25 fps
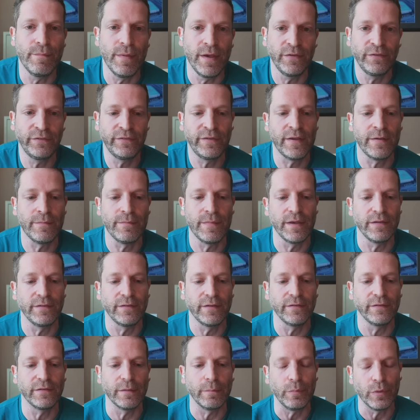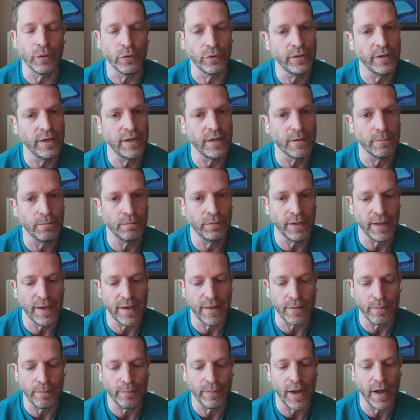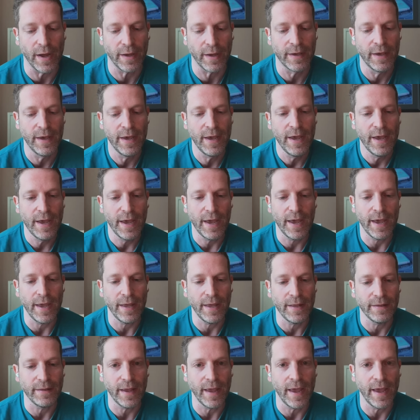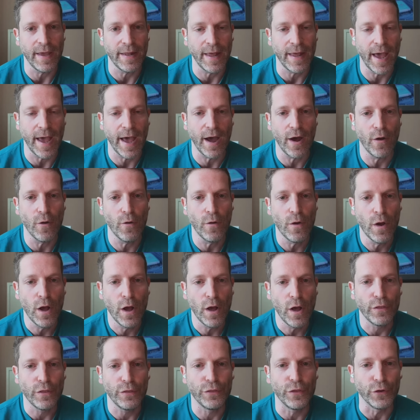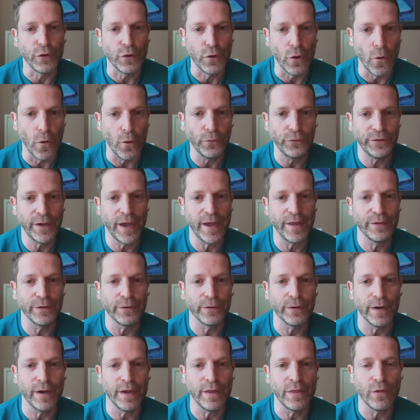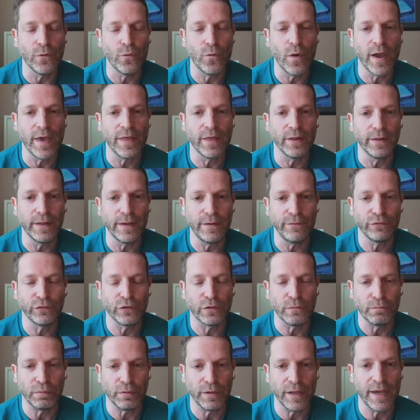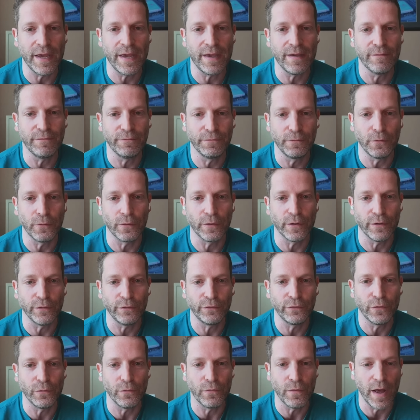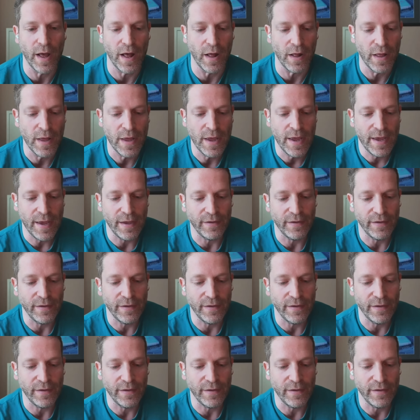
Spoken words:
missed him is his ability to play the puck and how the goaltender, in the way the Leafs are playing Florida so well,